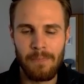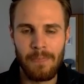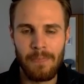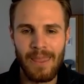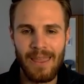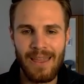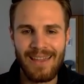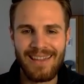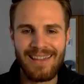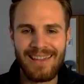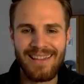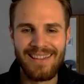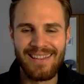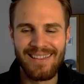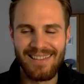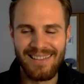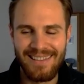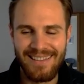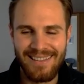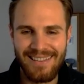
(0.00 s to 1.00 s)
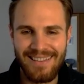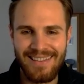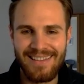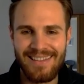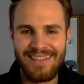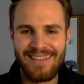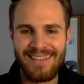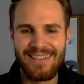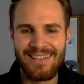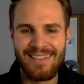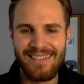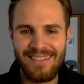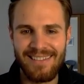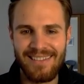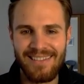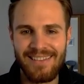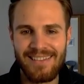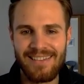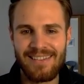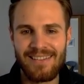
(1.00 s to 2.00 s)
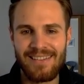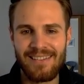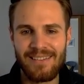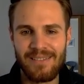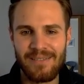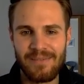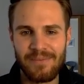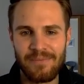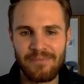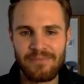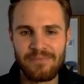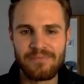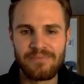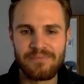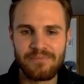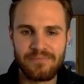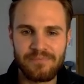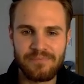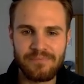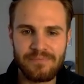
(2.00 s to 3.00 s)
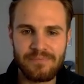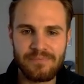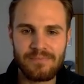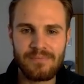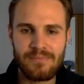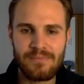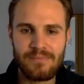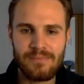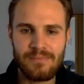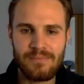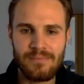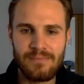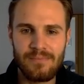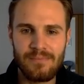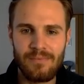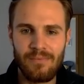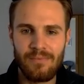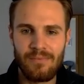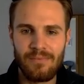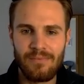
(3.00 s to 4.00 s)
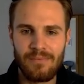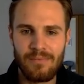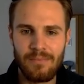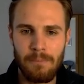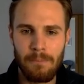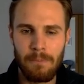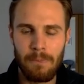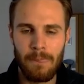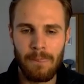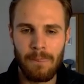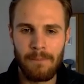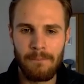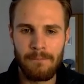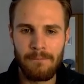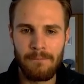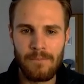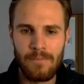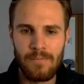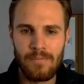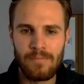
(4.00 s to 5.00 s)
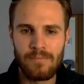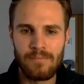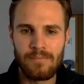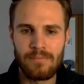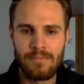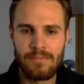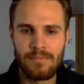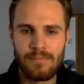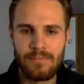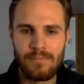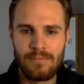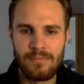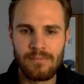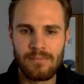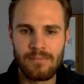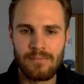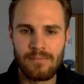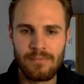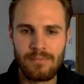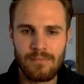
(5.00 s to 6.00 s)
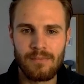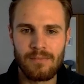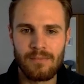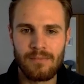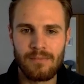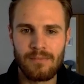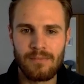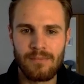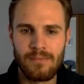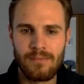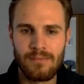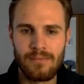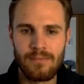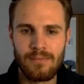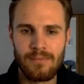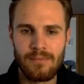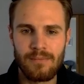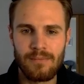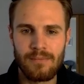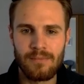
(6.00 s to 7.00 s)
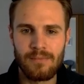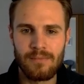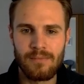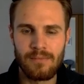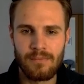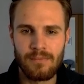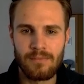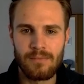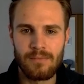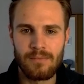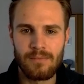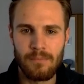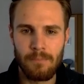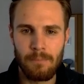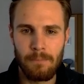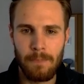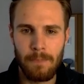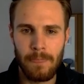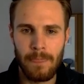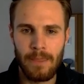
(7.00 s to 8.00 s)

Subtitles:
(silent)